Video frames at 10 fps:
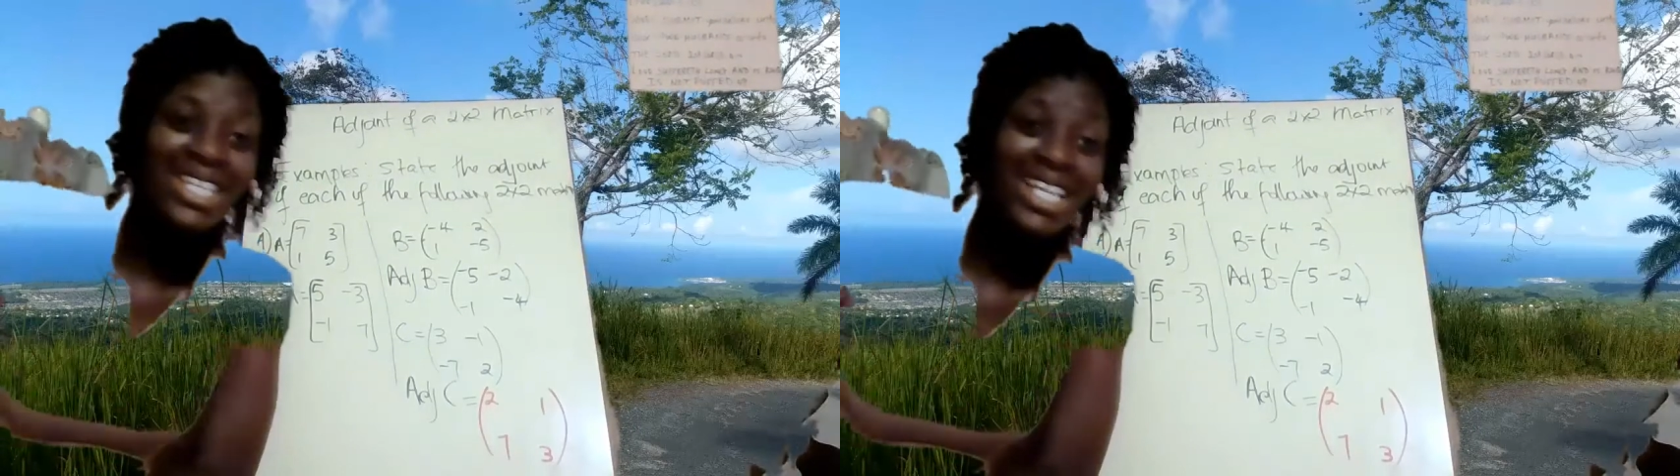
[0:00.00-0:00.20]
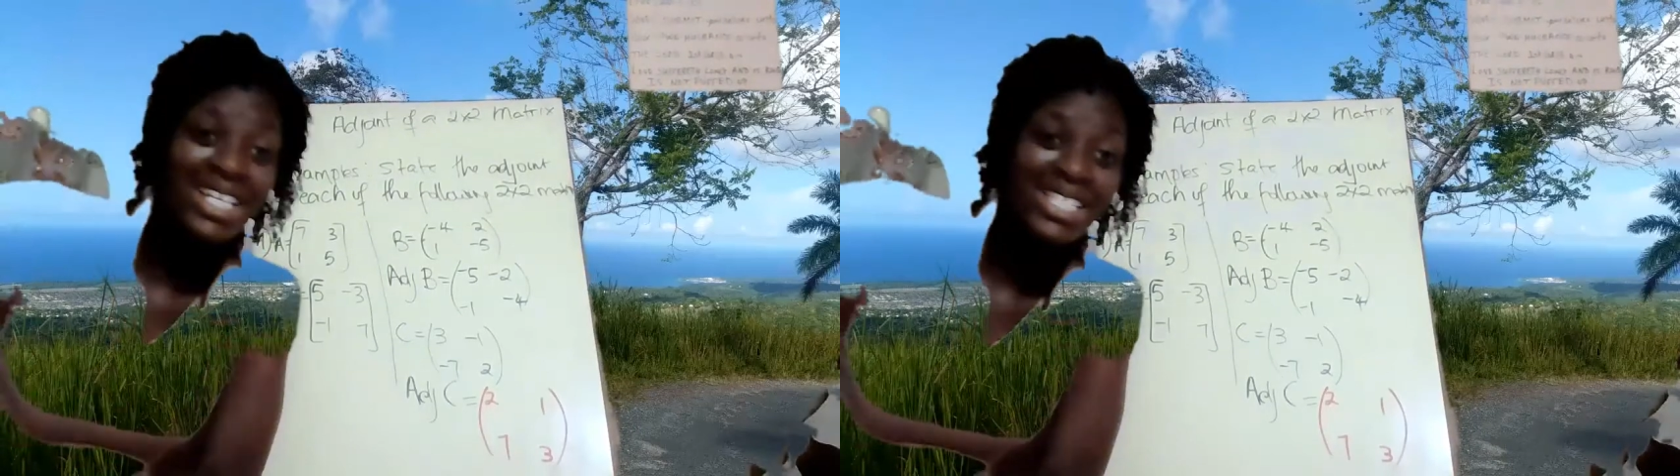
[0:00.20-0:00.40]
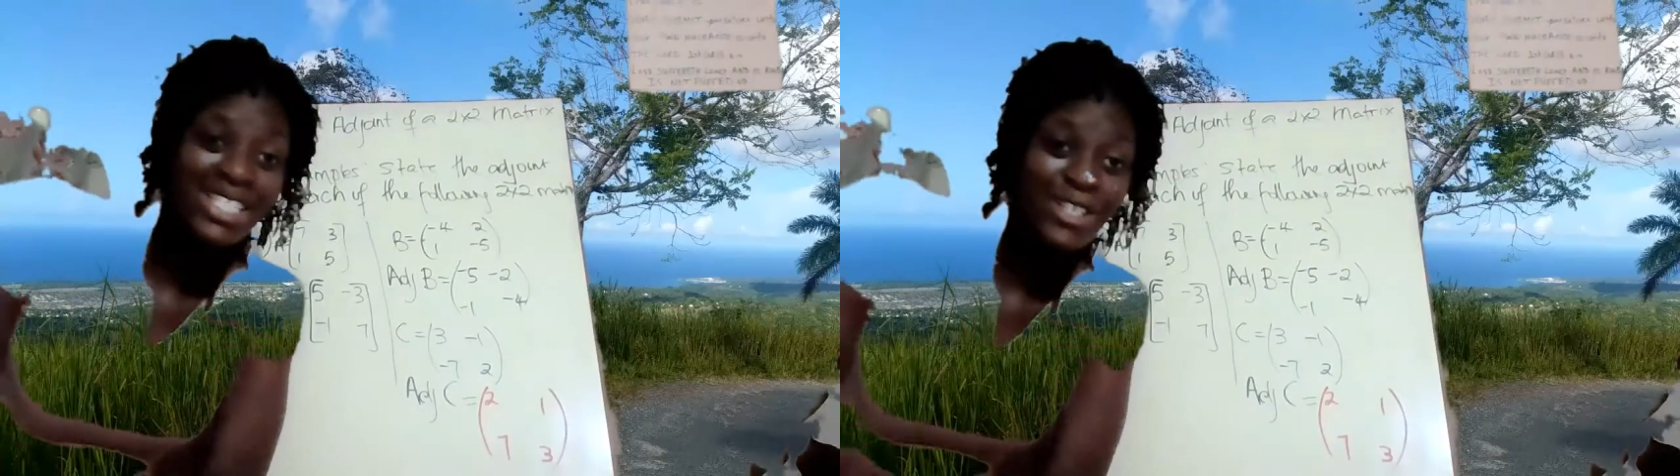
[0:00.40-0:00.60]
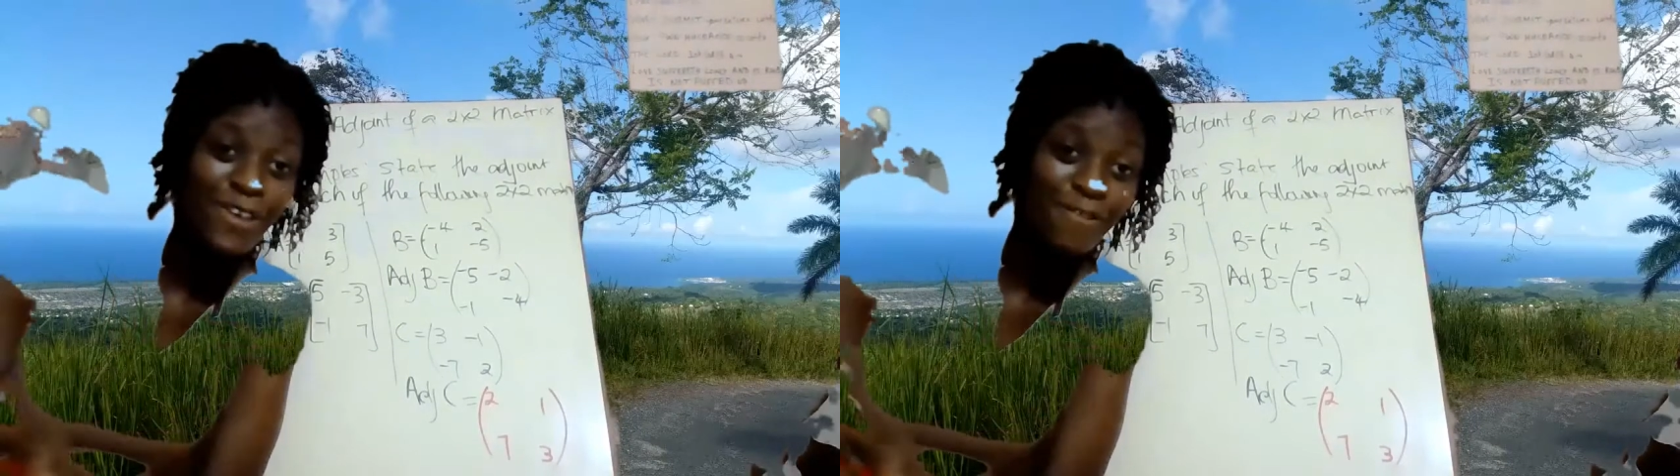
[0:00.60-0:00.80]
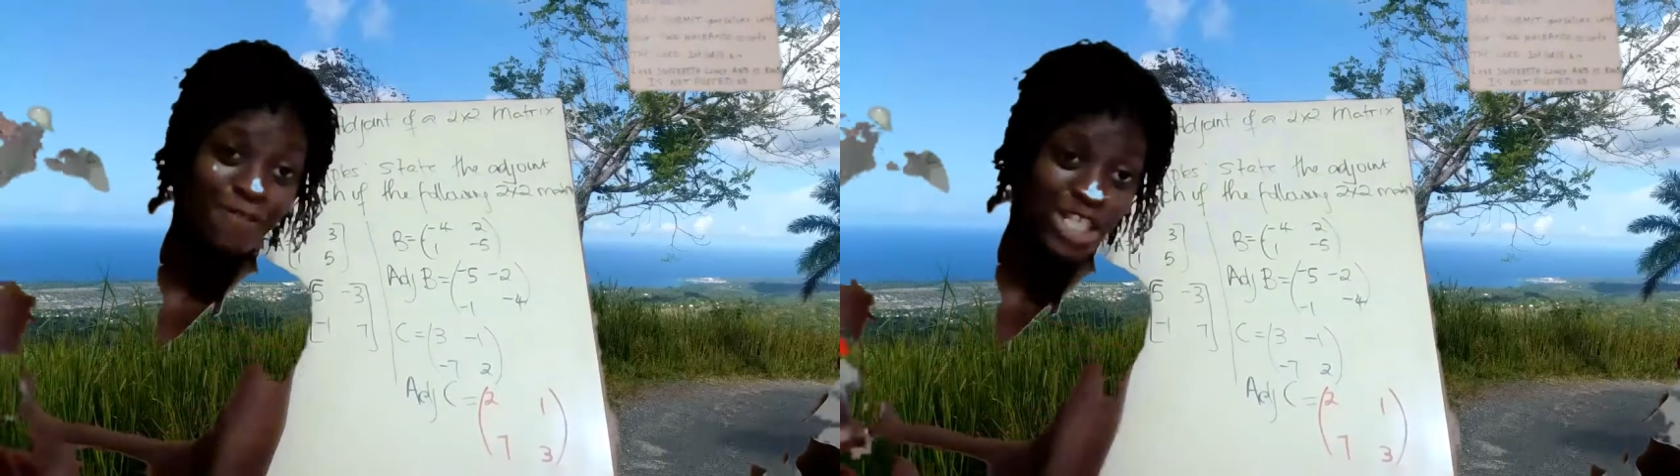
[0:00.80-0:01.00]
next
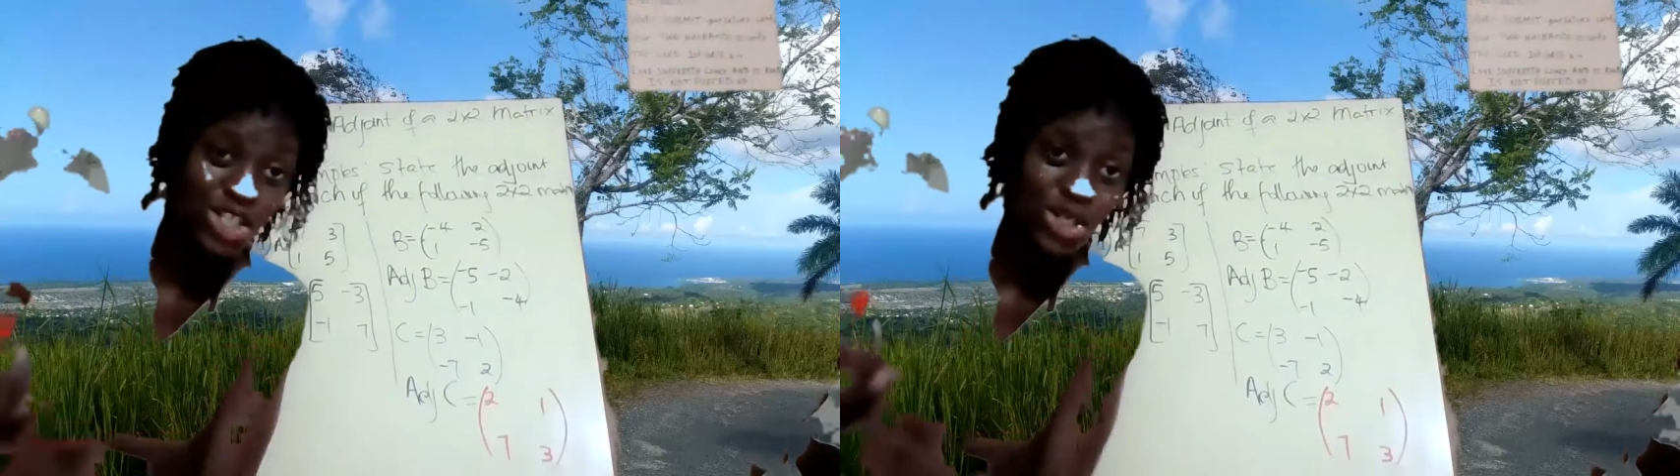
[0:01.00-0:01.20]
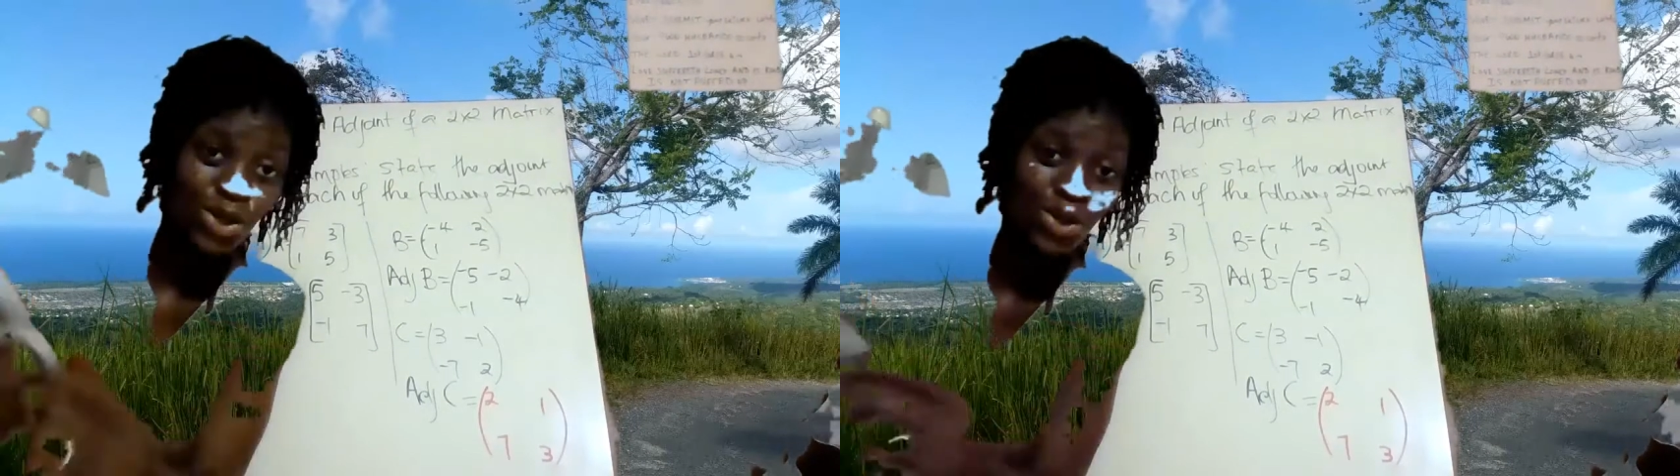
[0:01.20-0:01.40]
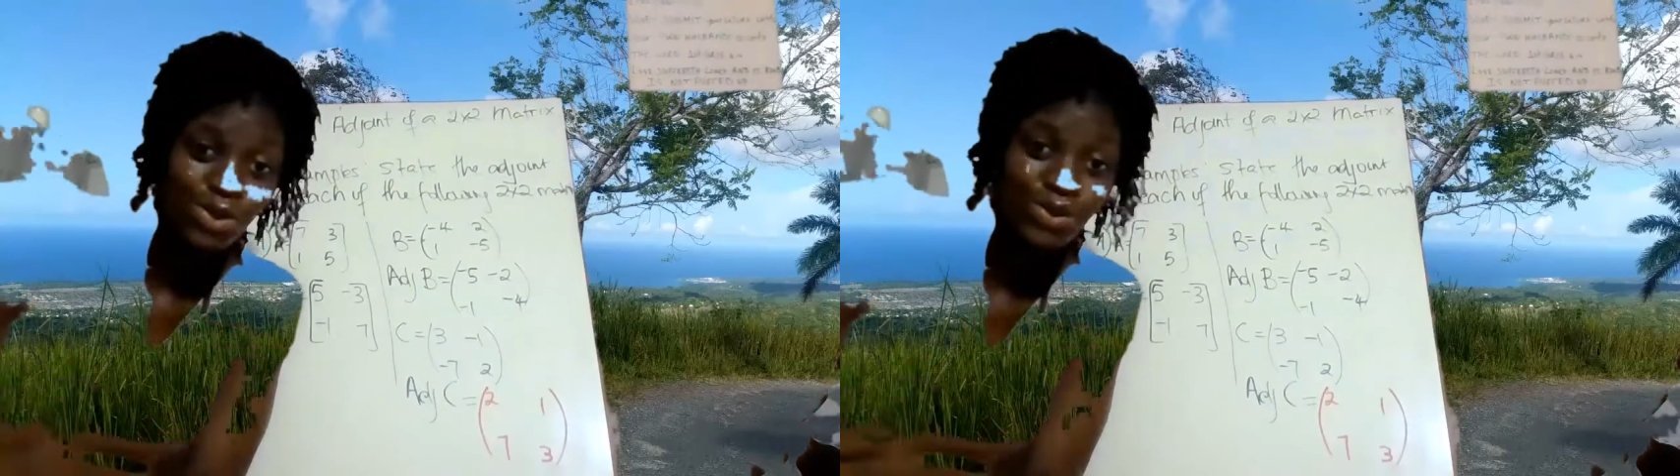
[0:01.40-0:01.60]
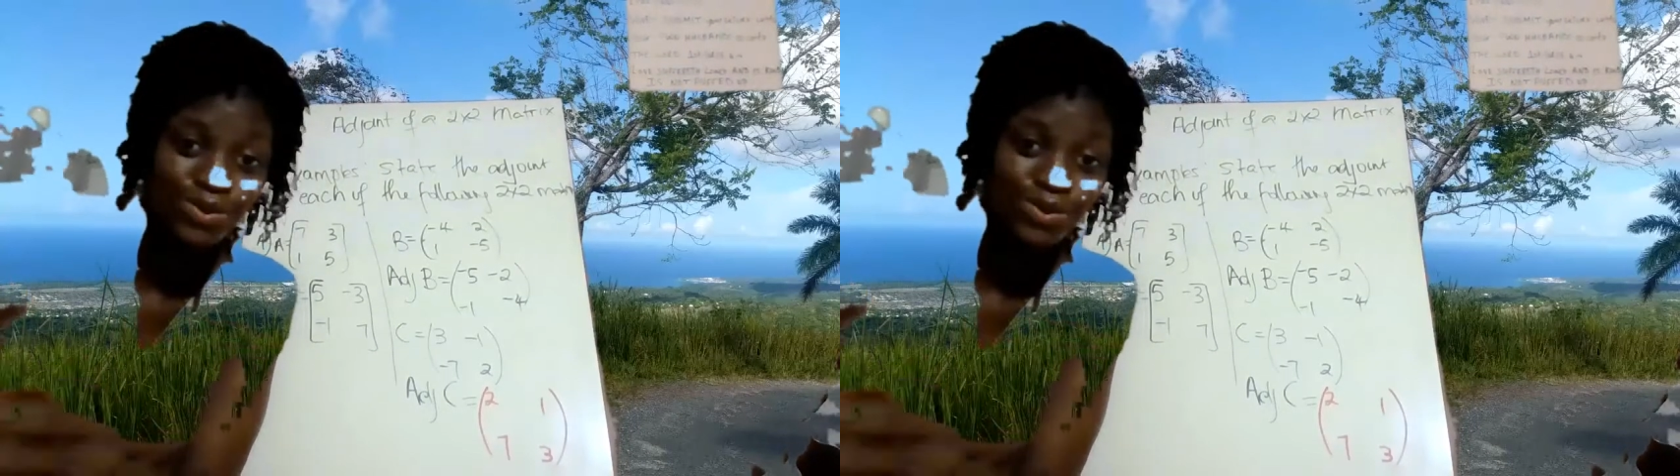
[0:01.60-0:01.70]
video.